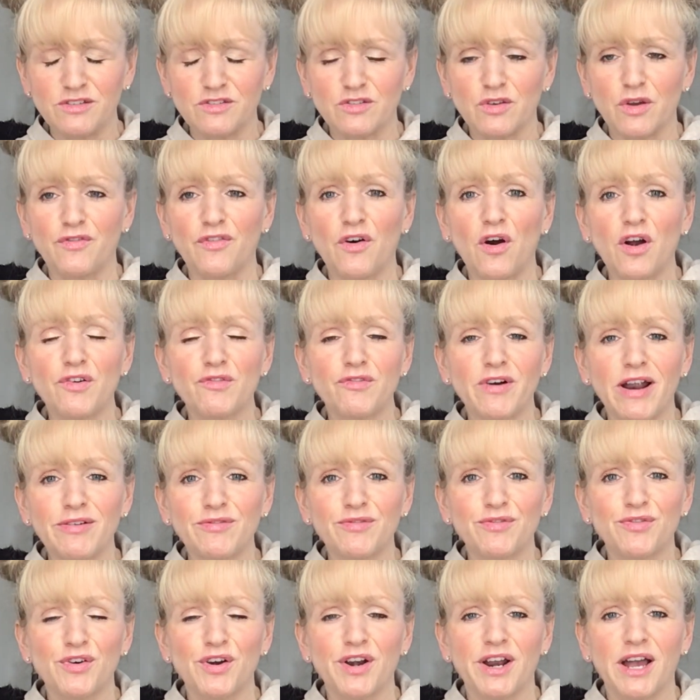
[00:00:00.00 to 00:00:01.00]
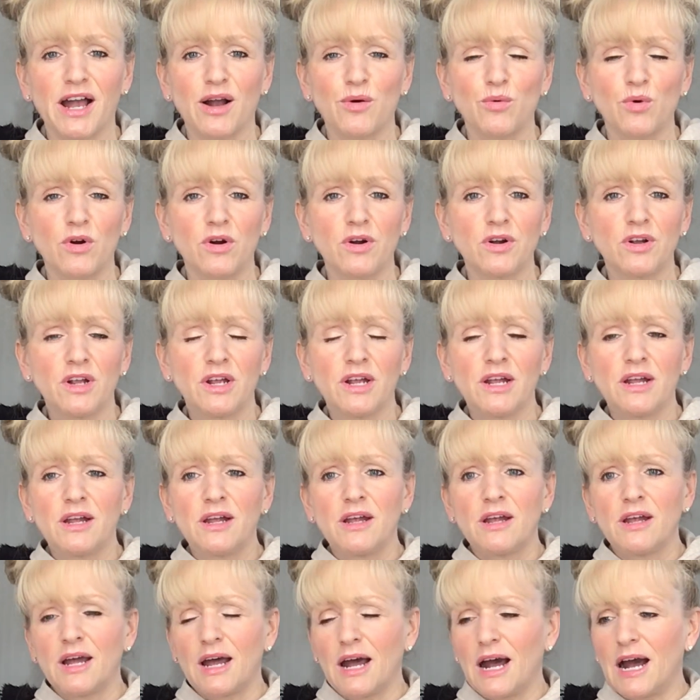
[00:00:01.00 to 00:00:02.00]
So if I ran for an hour,
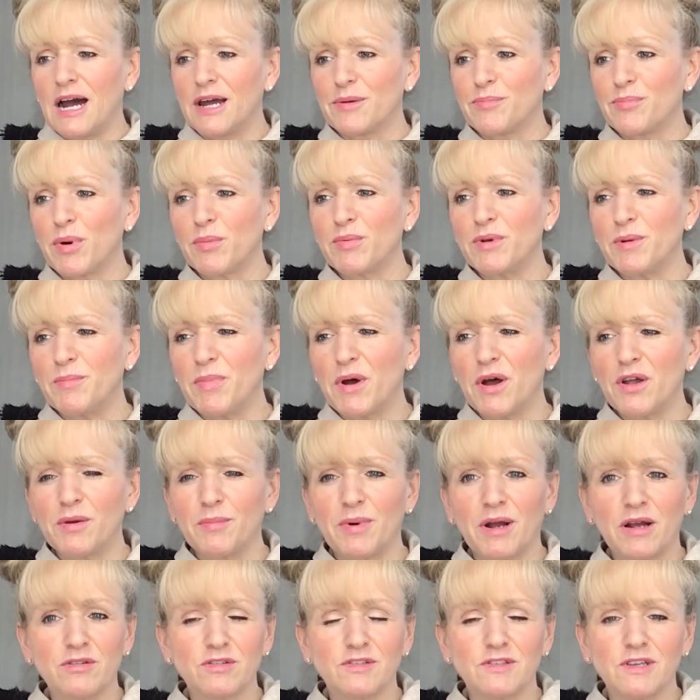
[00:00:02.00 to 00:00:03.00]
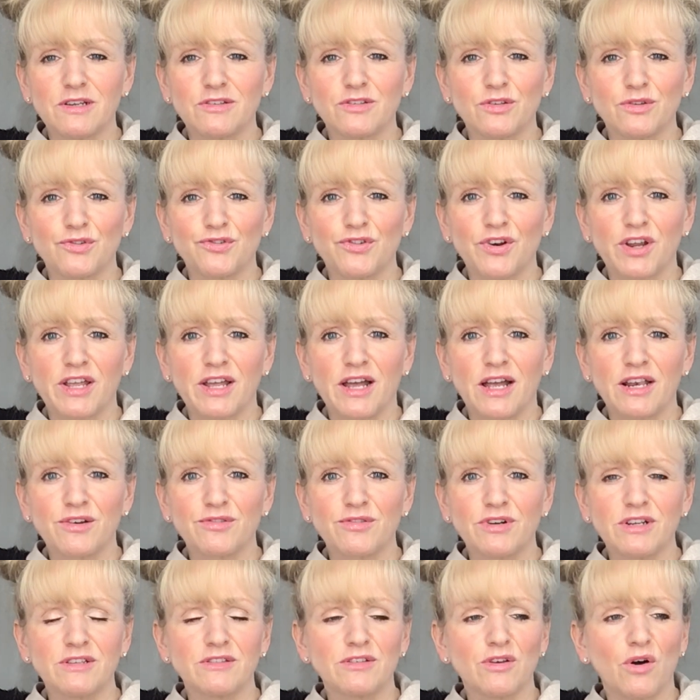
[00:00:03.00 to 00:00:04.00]
I'd probably burn about 600
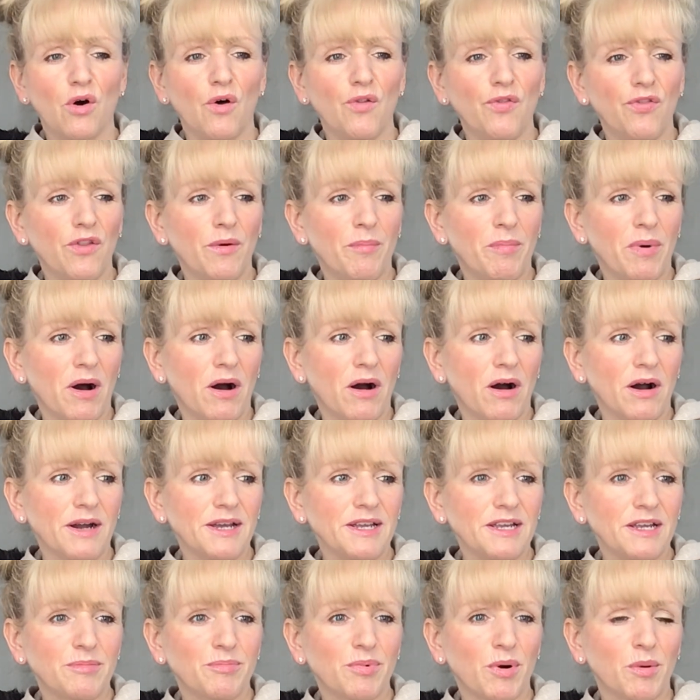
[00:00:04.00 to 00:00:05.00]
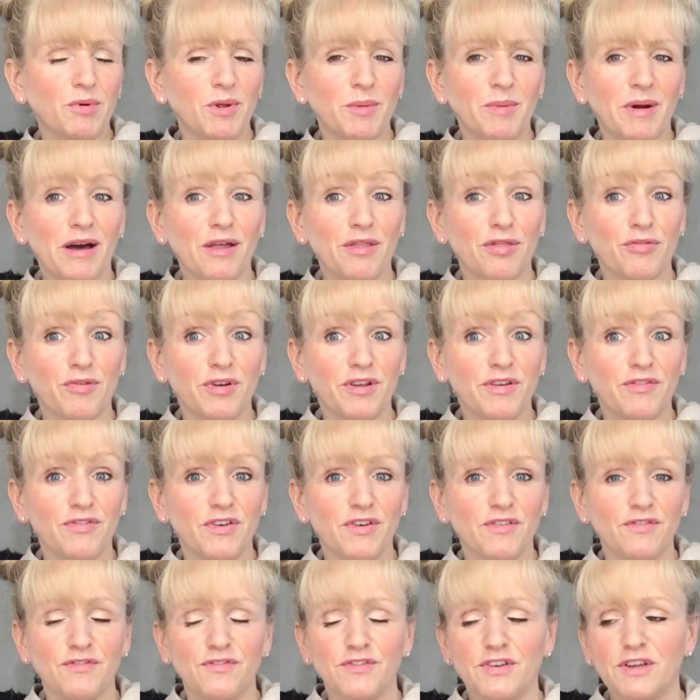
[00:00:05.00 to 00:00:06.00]
calories. On the bike, probably about
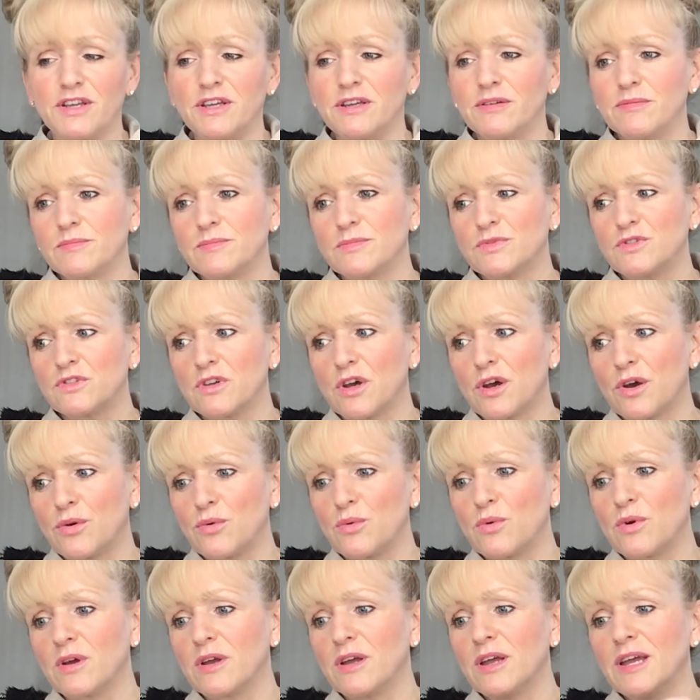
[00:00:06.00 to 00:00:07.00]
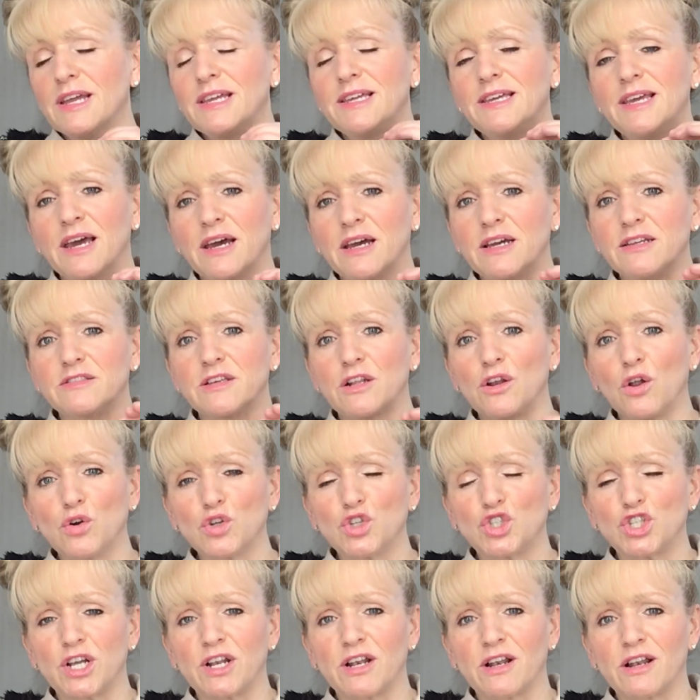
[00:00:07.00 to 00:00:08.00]
350. So yeah, it's a
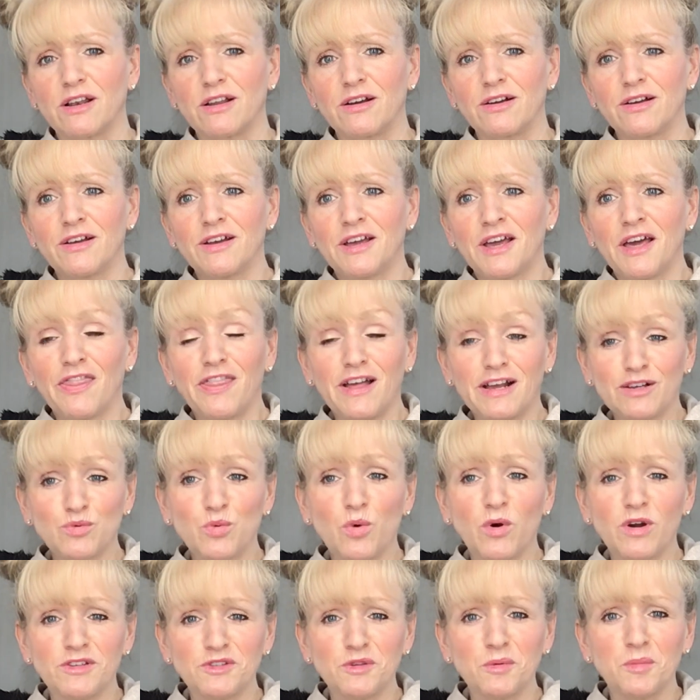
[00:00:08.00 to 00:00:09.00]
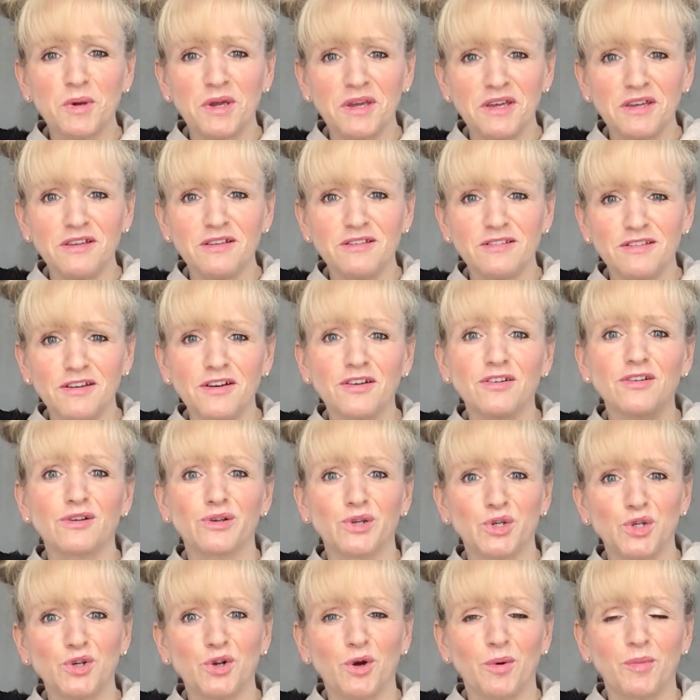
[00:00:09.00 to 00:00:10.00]
lot gentler. That's why it's a bit easier,
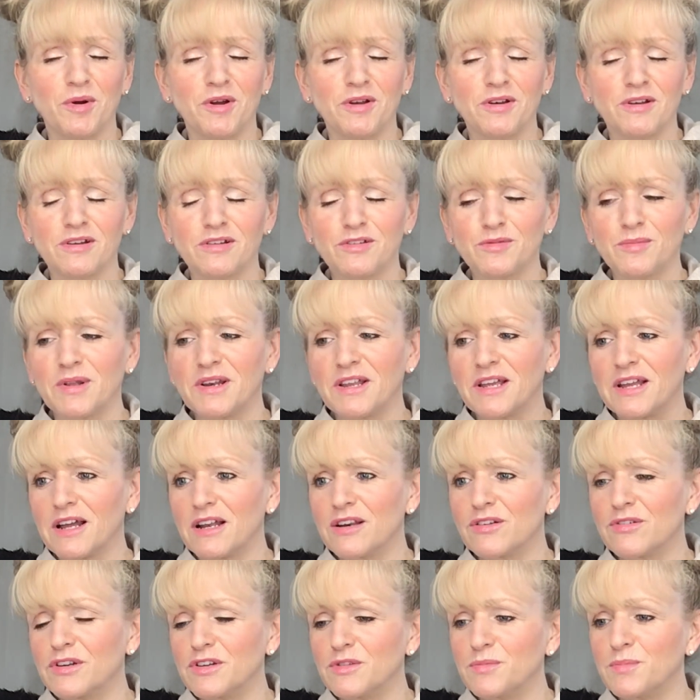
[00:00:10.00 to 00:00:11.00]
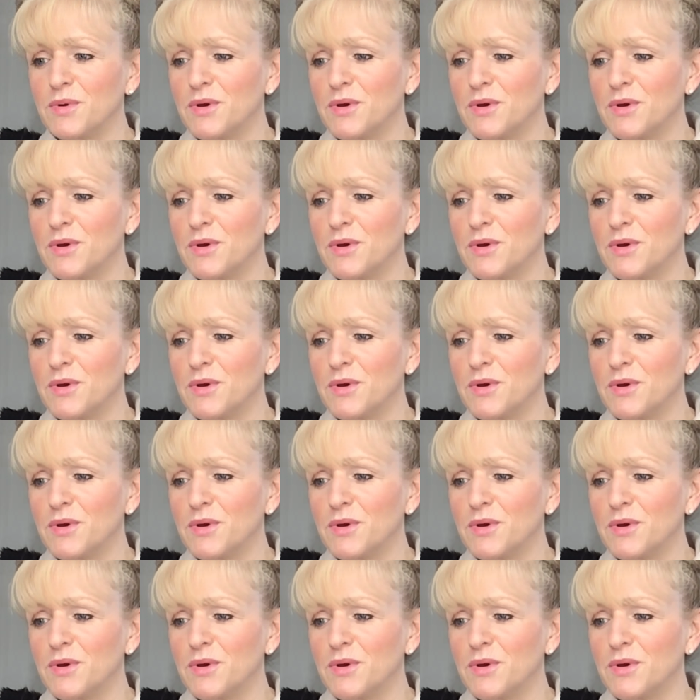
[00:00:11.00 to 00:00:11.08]
because you're not burning as many calories.